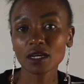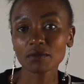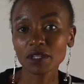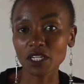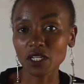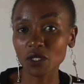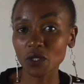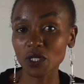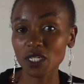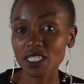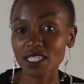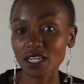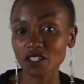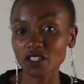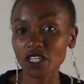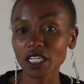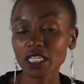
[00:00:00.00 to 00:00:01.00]
because
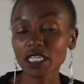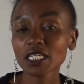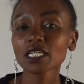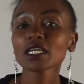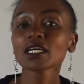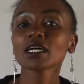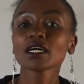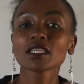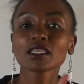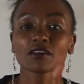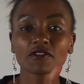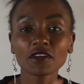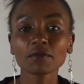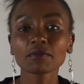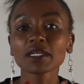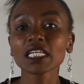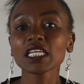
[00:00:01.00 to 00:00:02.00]
actually the
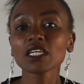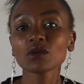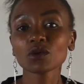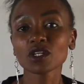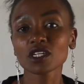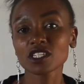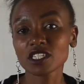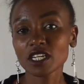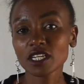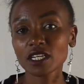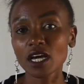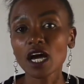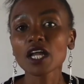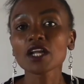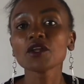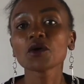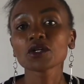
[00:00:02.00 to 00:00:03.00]
family wanted
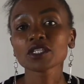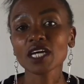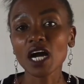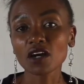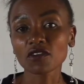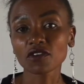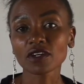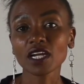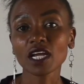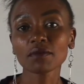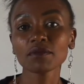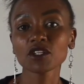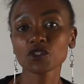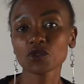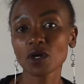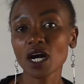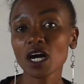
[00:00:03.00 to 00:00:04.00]
Dr.
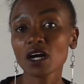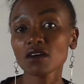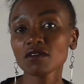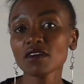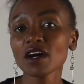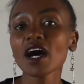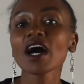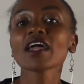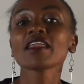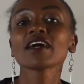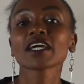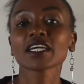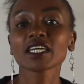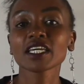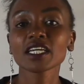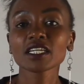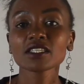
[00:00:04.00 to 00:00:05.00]
Afolabi to have
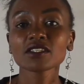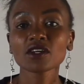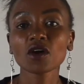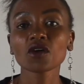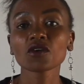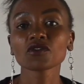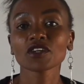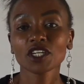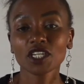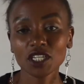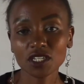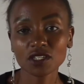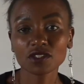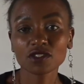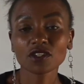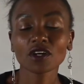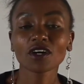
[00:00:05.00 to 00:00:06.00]
the kids of
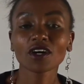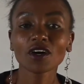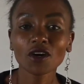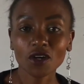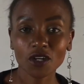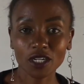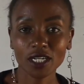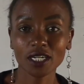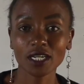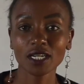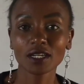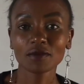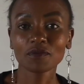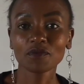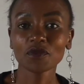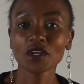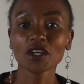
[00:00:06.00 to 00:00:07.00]
his
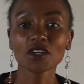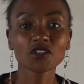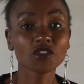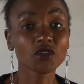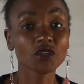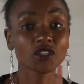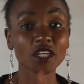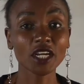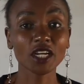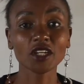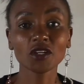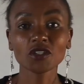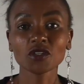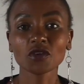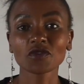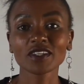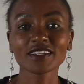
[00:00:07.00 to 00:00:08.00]
own. So take
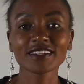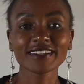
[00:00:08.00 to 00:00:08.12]
note of the